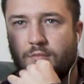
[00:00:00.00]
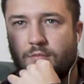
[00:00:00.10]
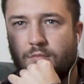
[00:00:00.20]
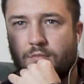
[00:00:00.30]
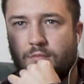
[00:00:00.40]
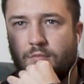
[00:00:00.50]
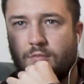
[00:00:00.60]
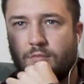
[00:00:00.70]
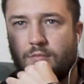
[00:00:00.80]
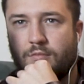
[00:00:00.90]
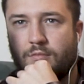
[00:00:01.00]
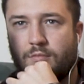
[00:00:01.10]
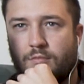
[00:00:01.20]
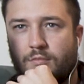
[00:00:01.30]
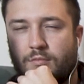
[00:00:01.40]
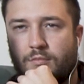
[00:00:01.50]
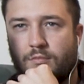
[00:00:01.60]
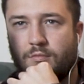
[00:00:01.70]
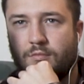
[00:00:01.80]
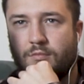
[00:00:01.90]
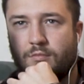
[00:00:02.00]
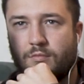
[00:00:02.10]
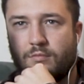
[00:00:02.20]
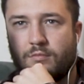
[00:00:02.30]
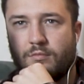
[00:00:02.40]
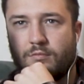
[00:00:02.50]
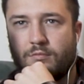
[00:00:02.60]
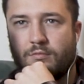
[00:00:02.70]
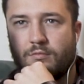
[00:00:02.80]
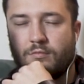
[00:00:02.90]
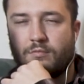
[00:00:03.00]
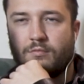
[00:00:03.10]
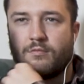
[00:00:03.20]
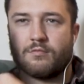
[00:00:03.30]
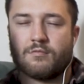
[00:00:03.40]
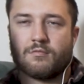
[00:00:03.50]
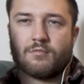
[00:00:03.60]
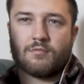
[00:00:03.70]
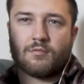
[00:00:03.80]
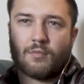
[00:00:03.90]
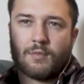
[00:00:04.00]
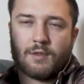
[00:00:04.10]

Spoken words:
[no speech]